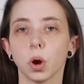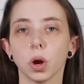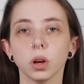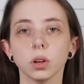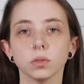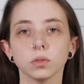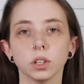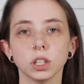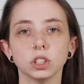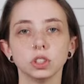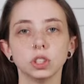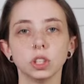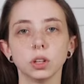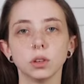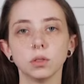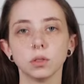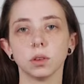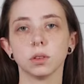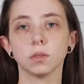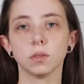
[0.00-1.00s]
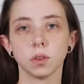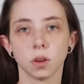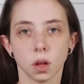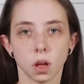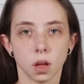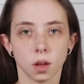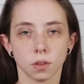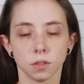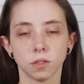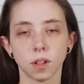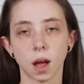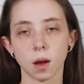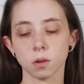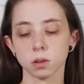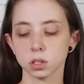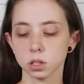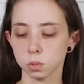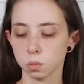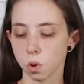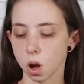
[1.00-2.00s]
part ratio of
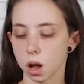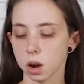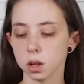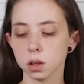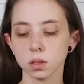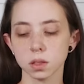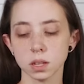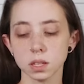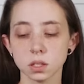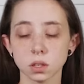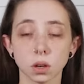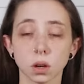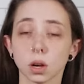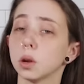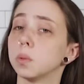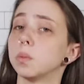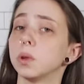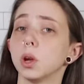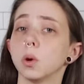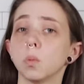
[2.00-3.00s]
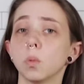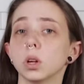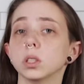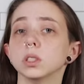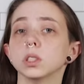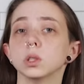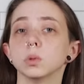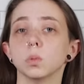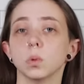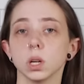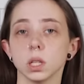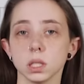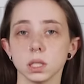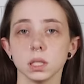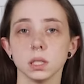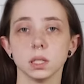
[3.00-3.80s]
flour to water, these are going to be a 1 to 1